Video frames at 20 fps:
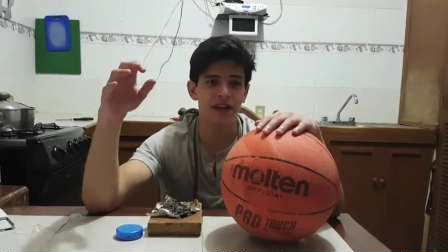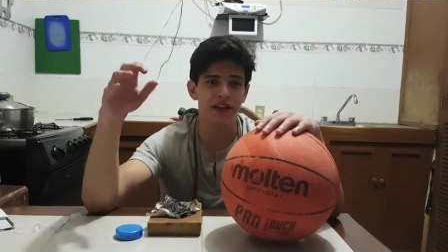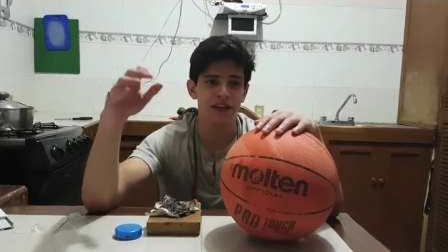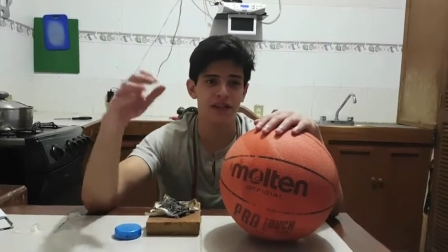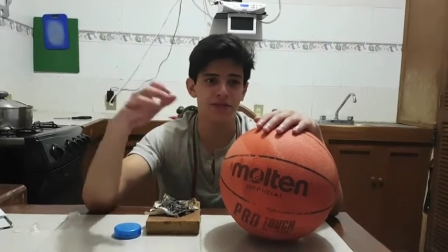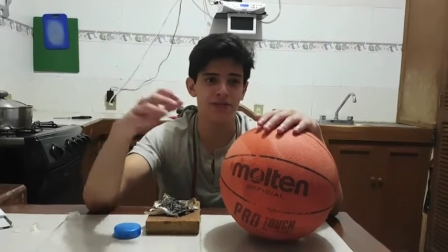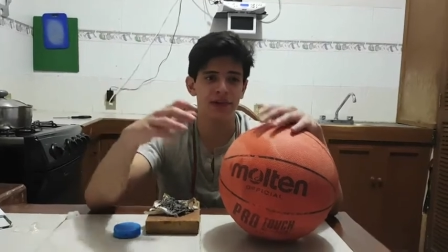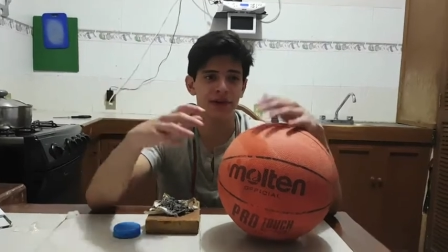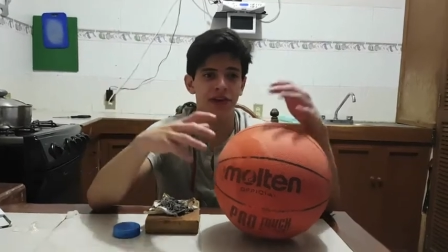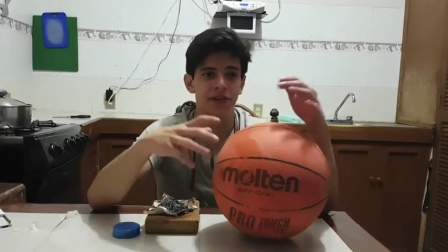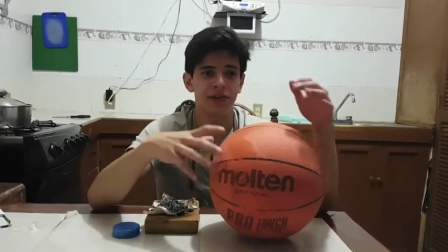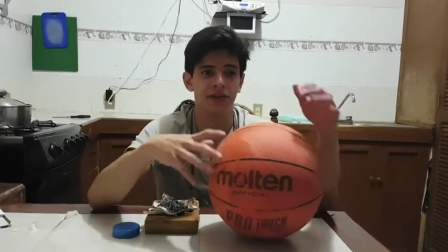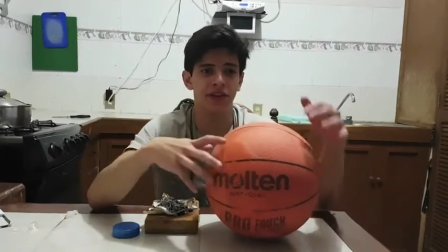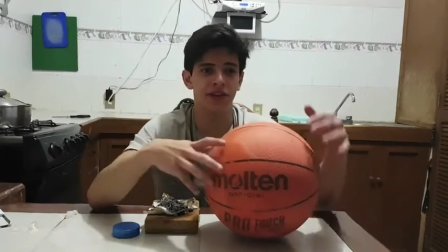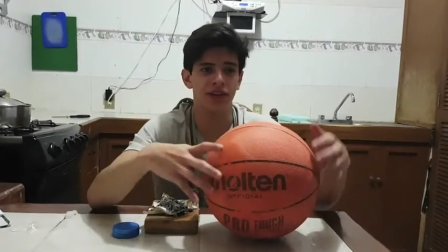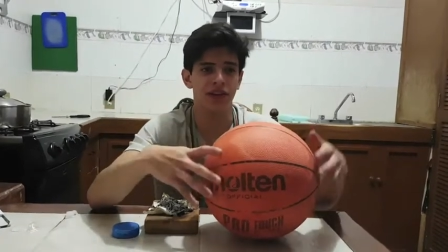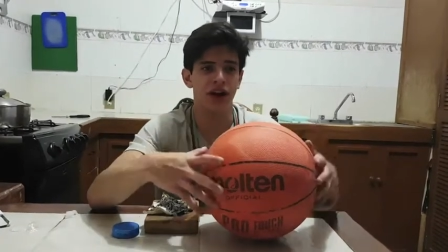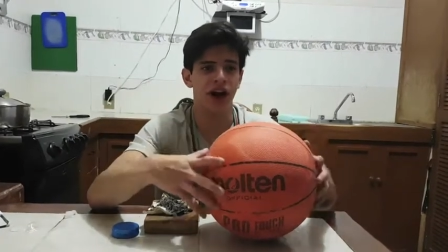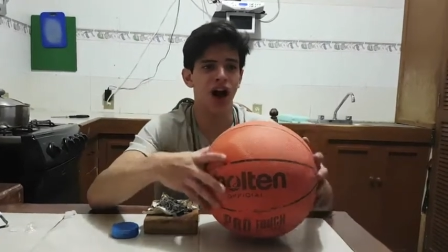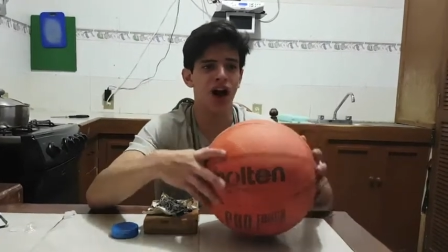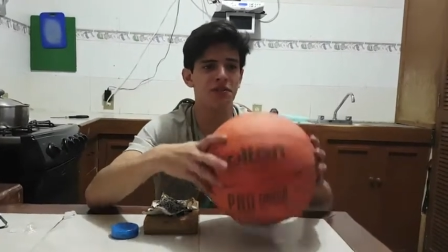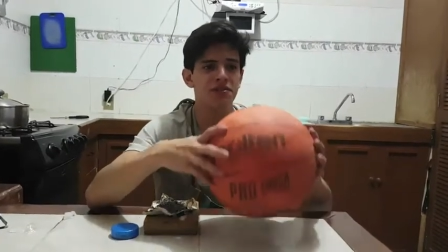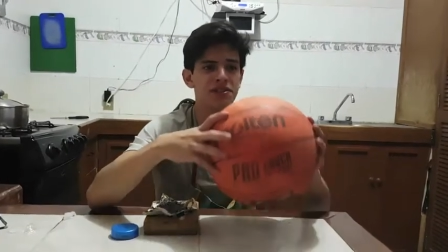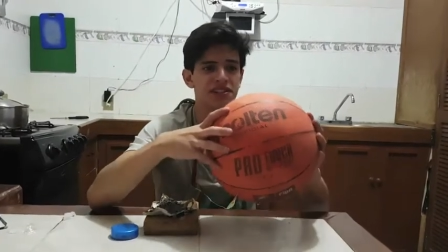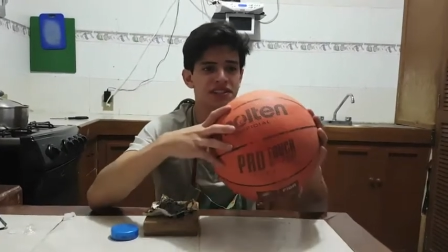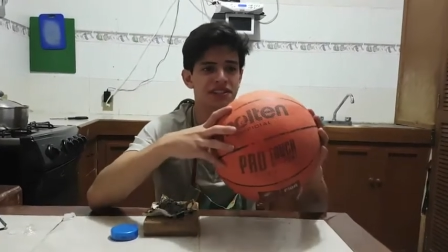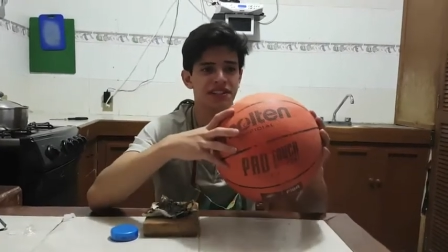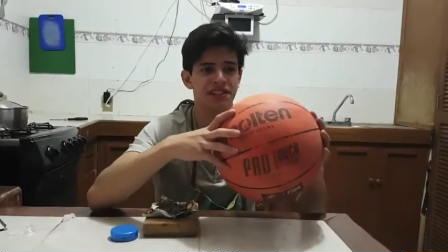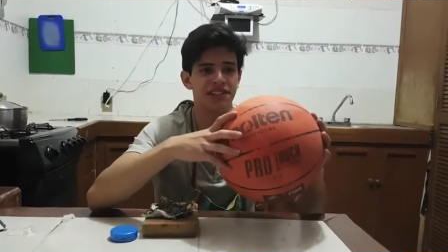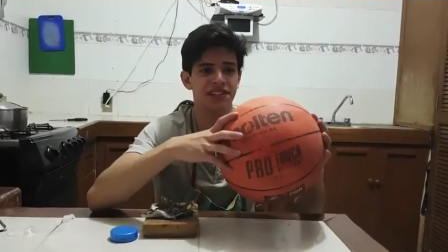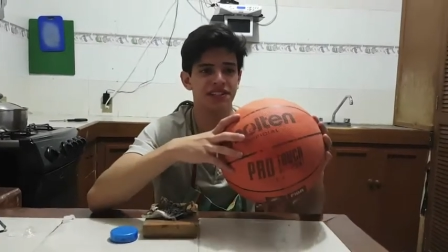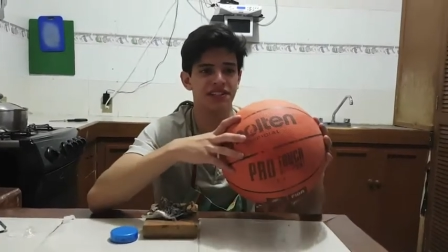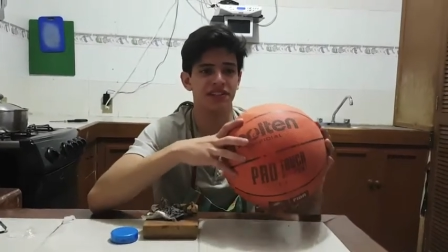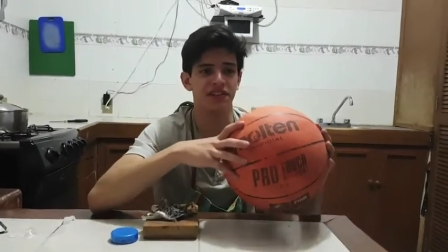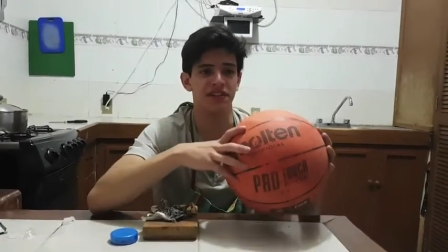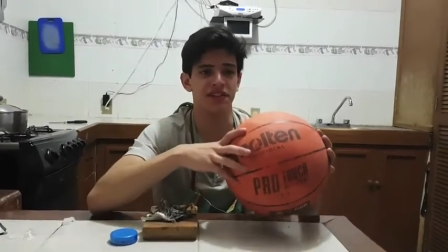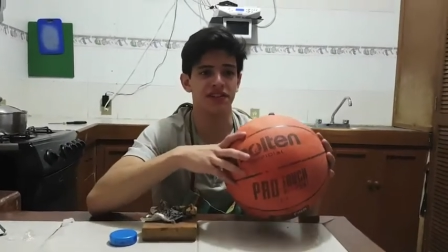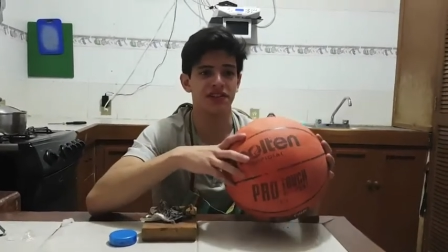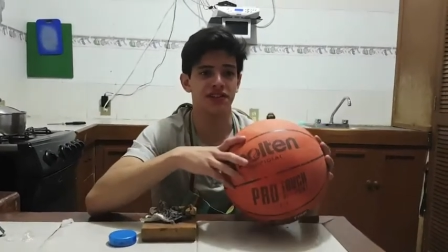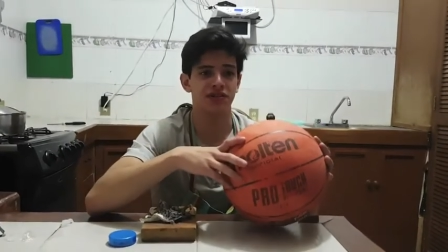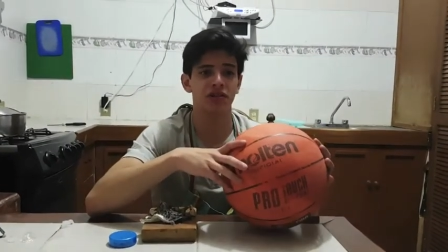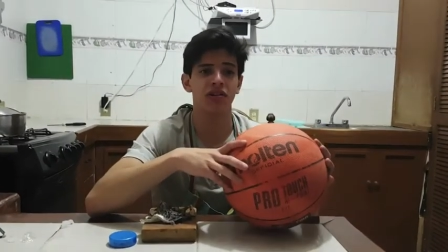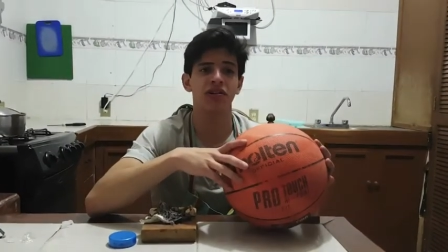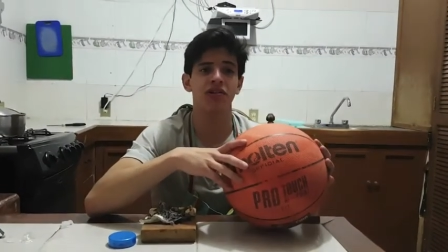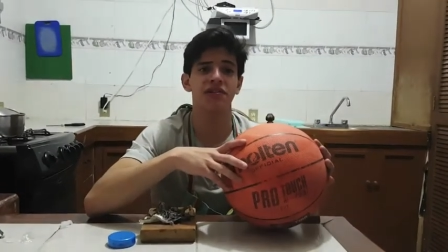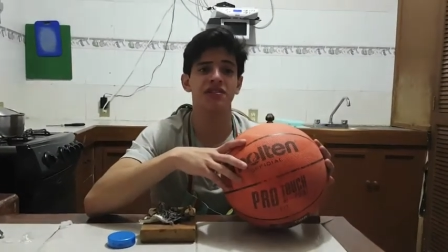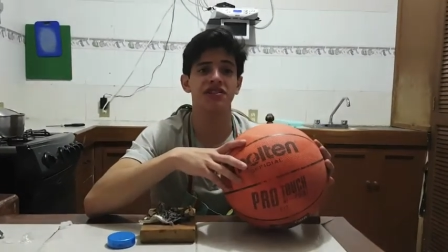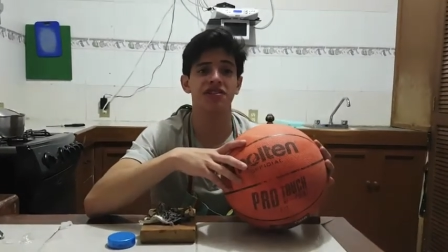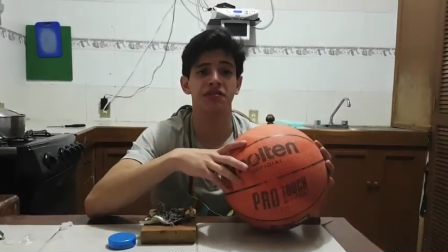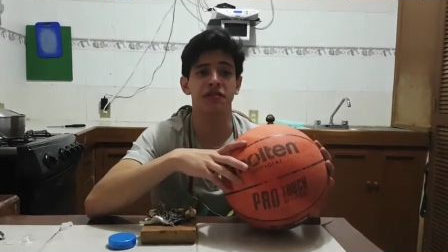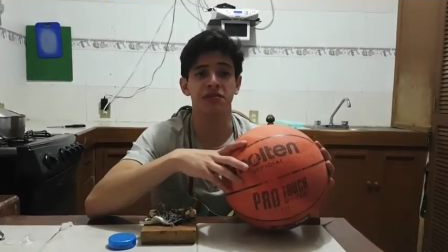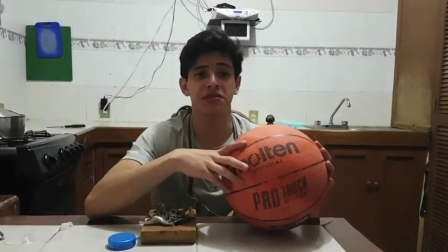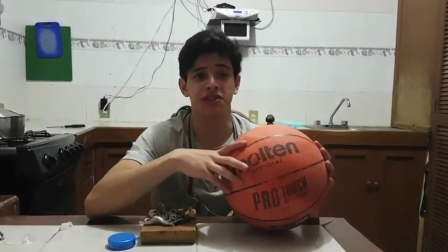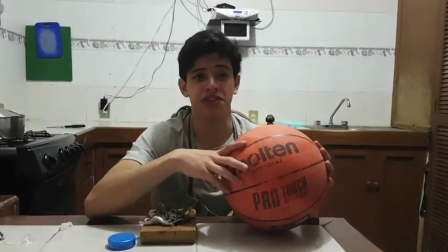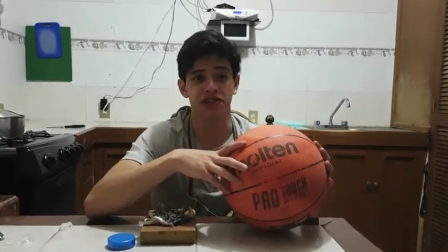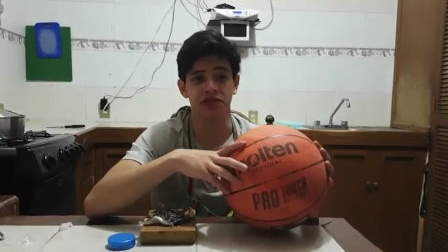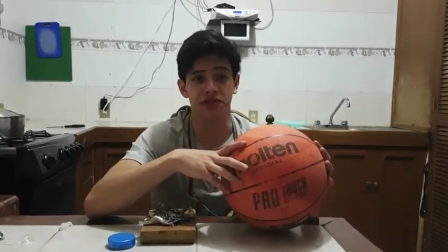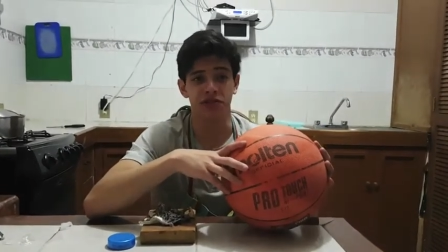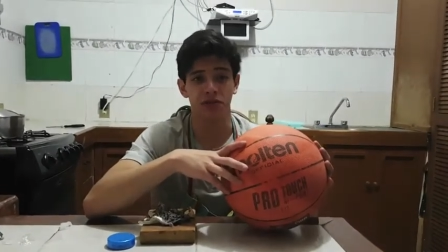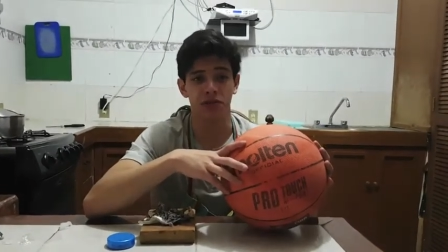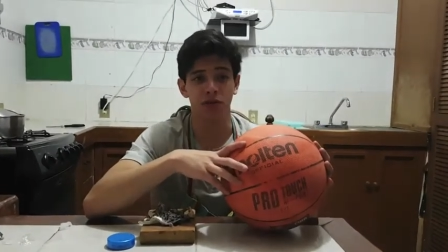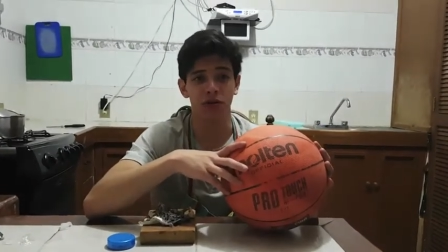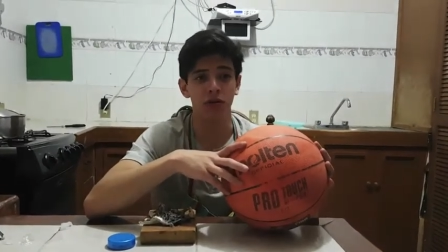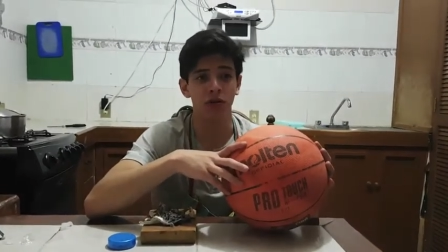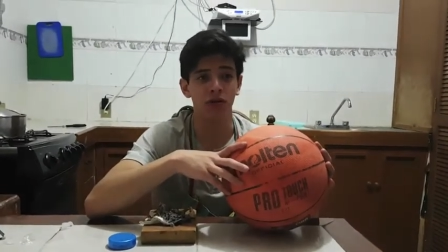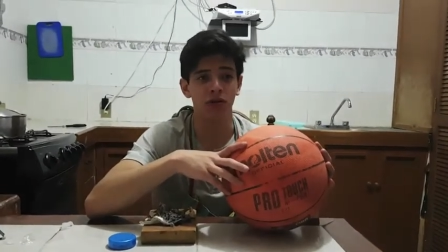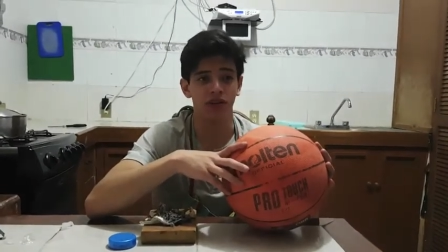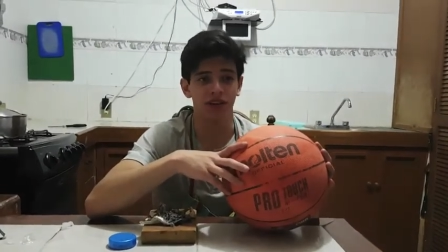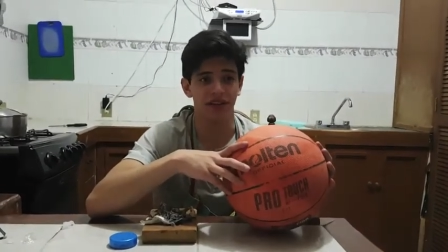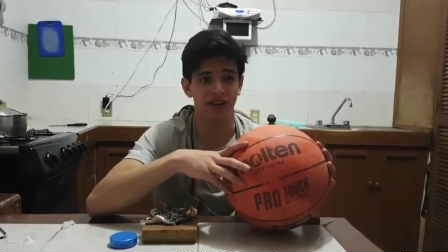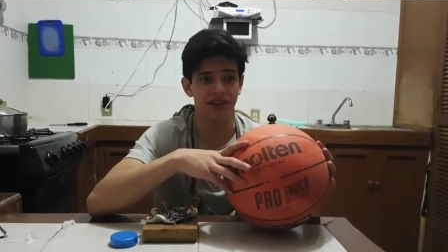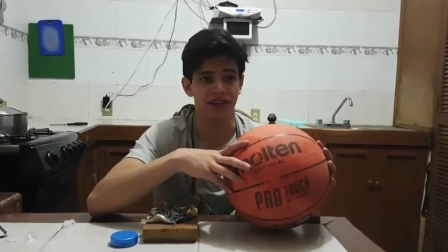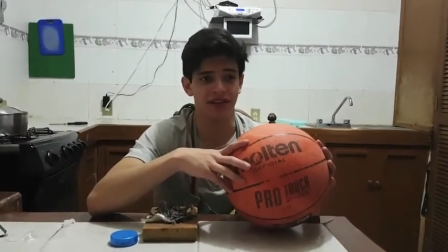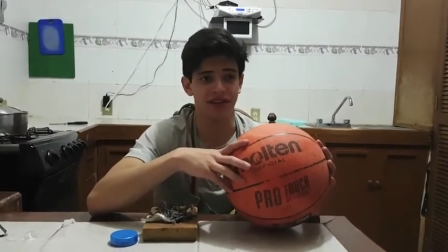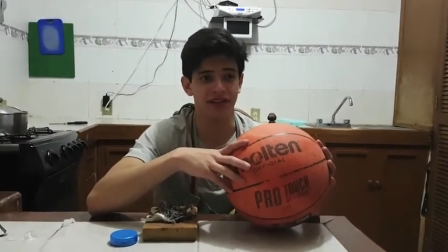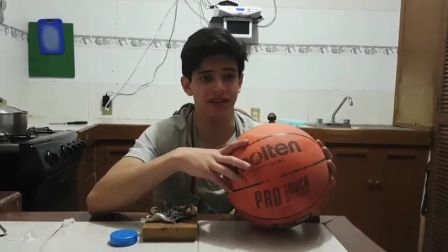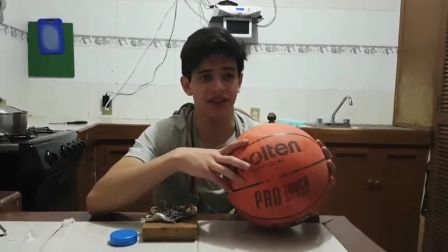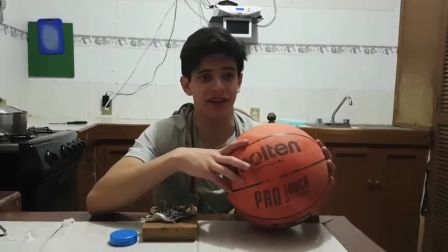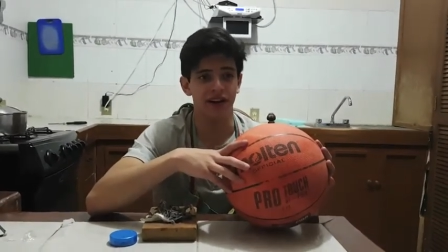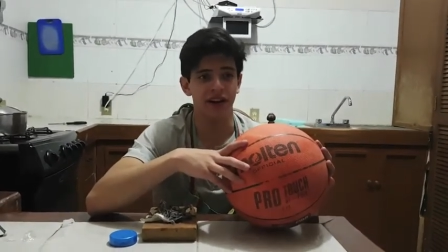The bigger the object is, the stronger its gravitational pull is.